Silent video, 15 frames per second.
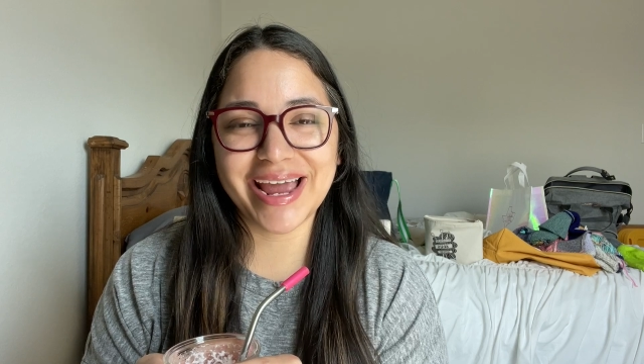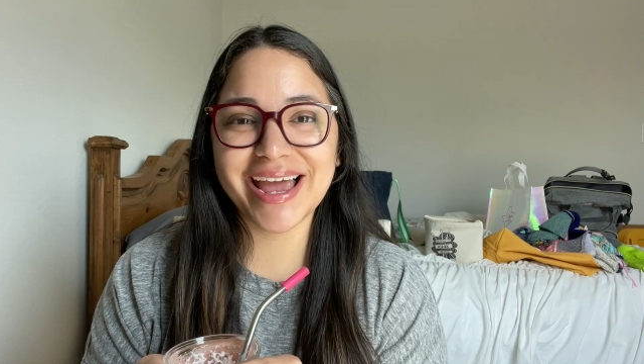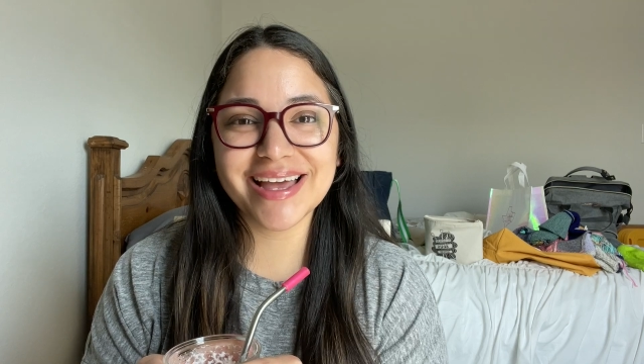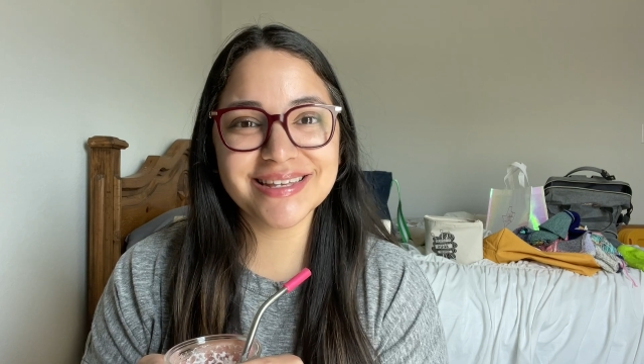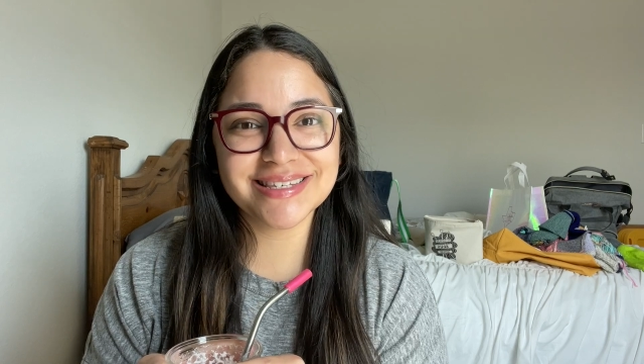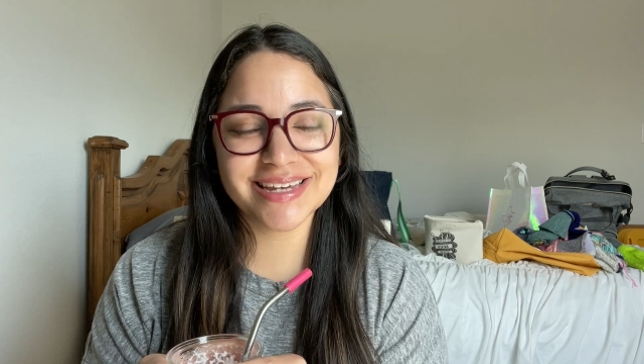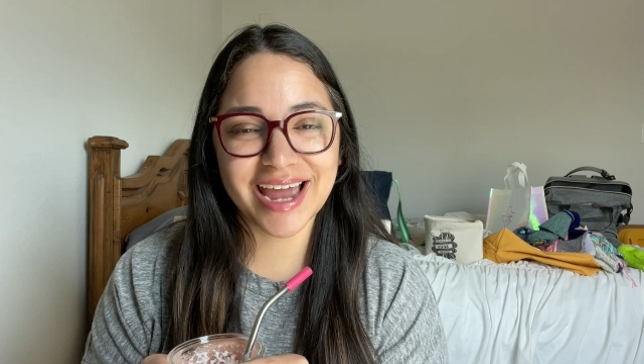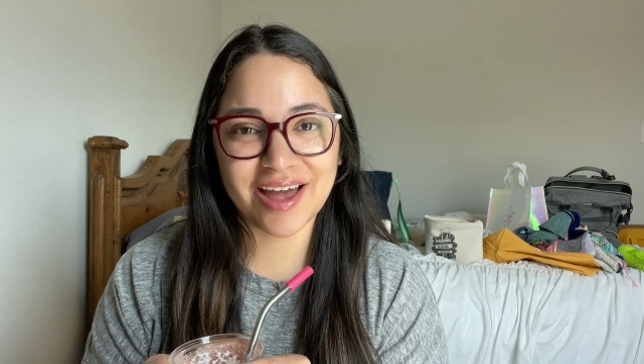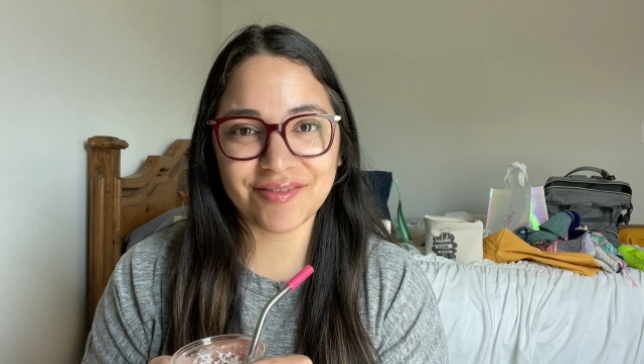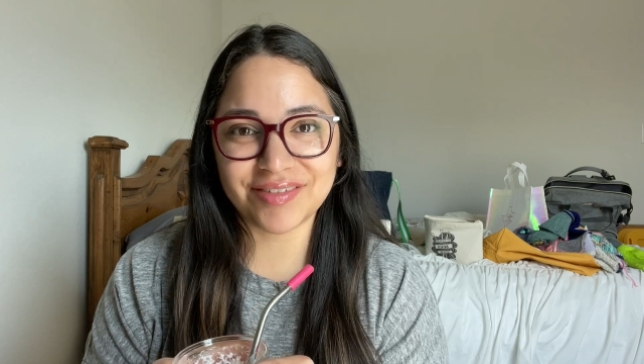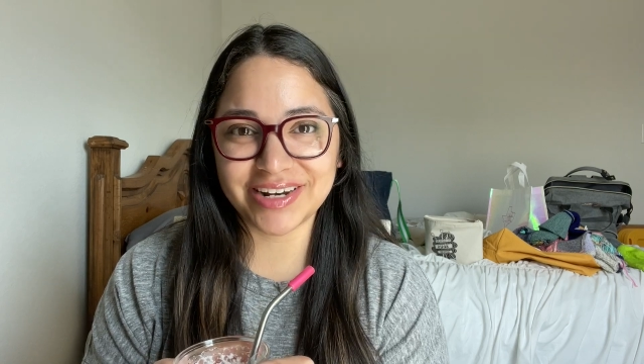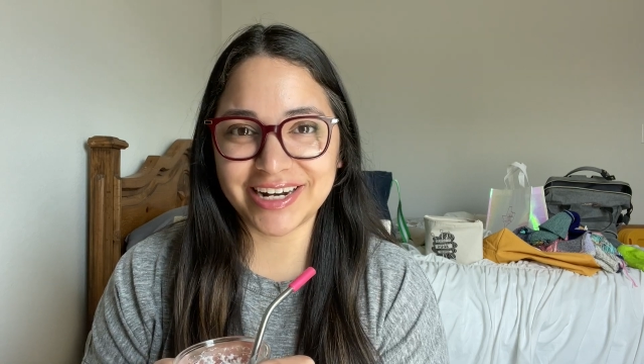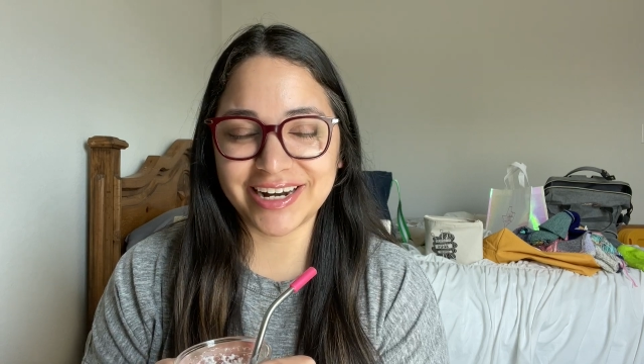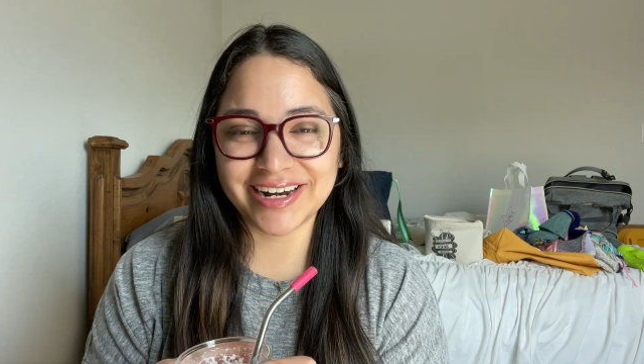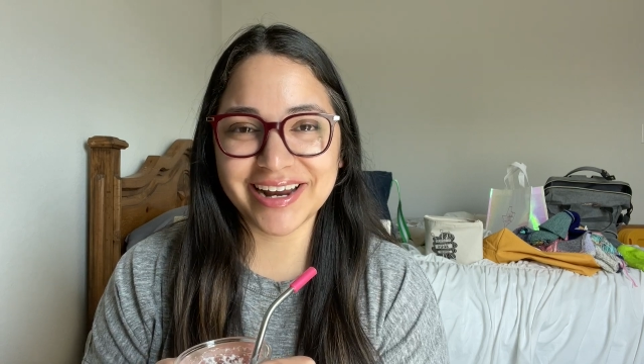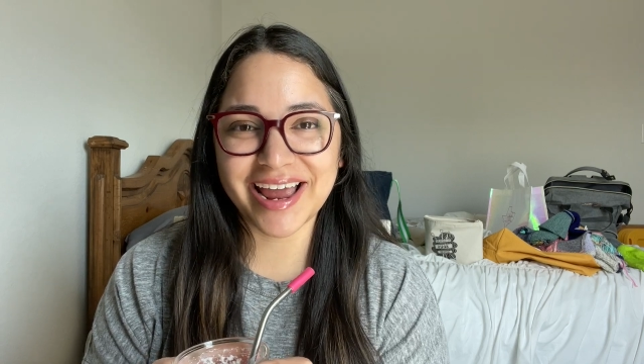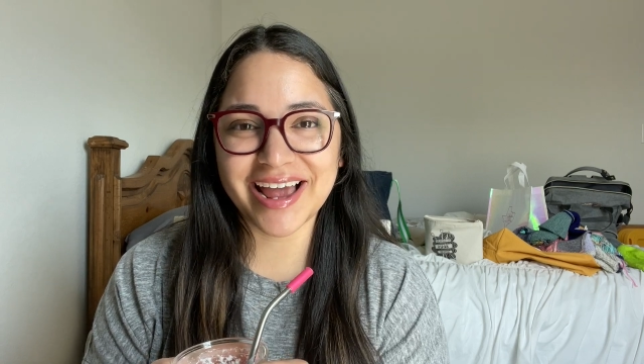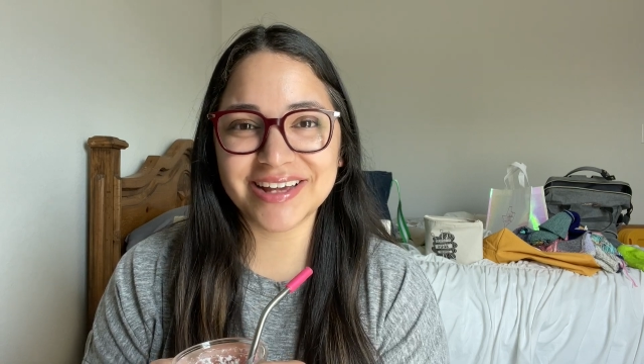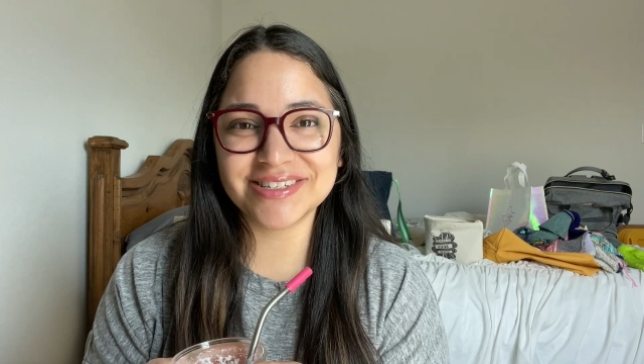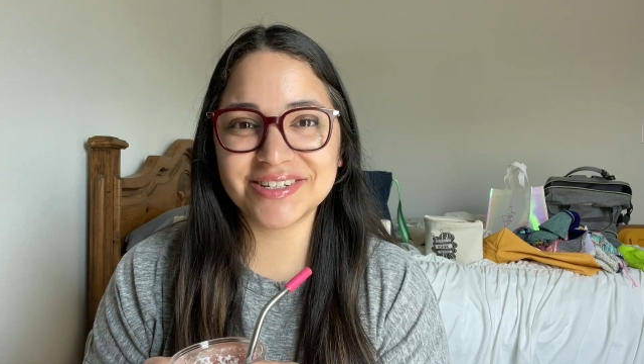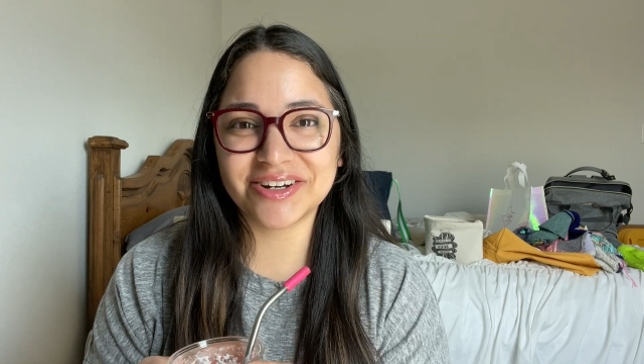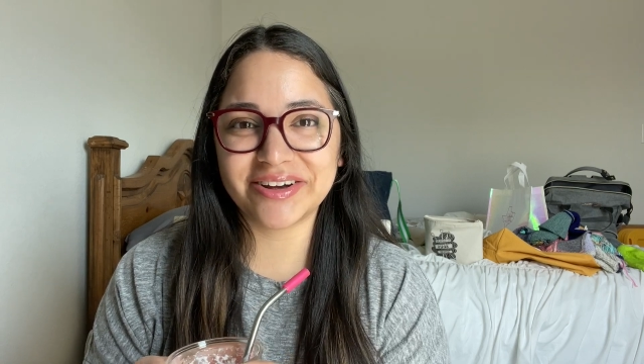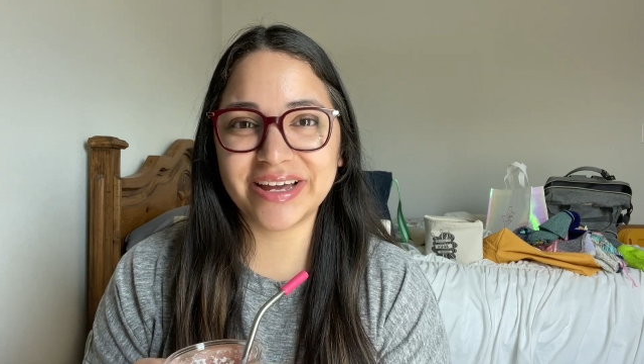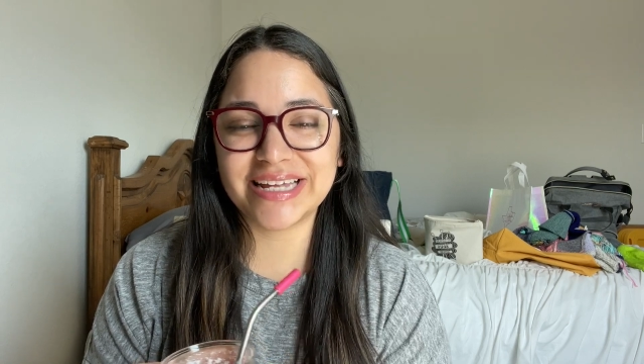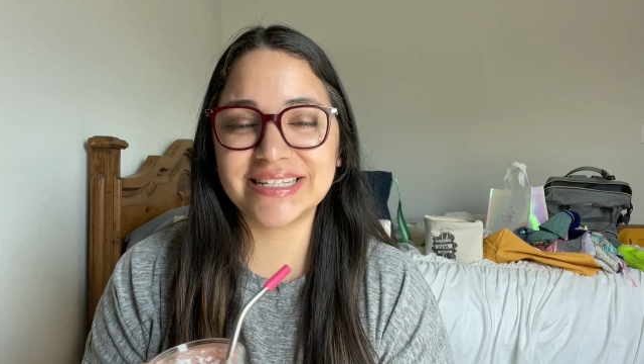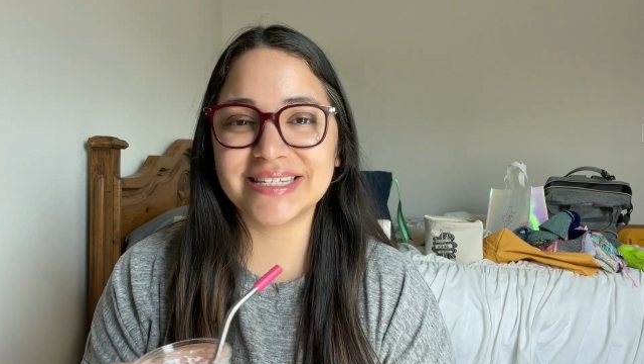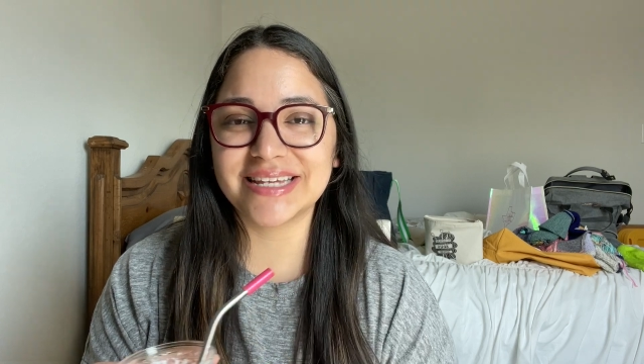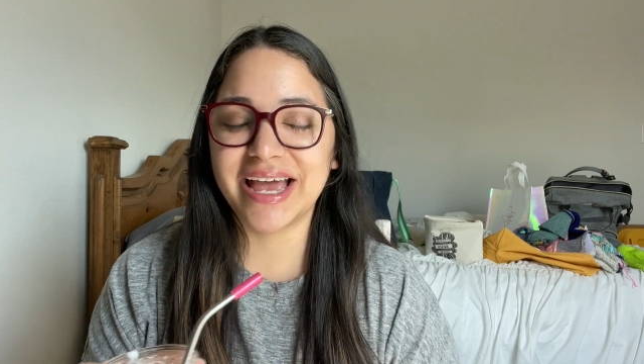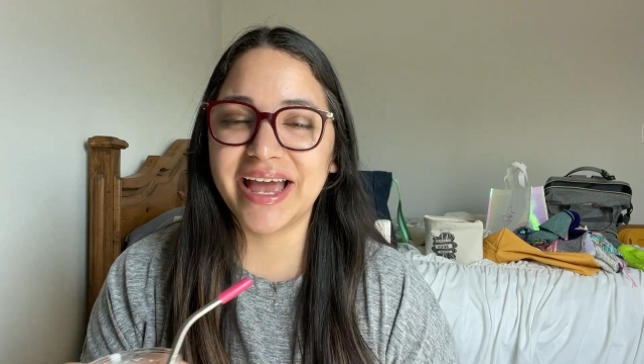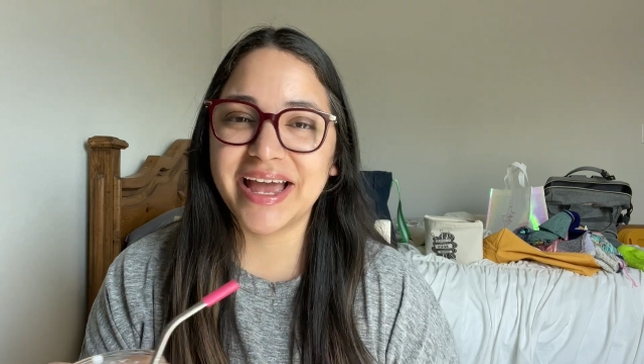as Caffeinated Cast-Ons.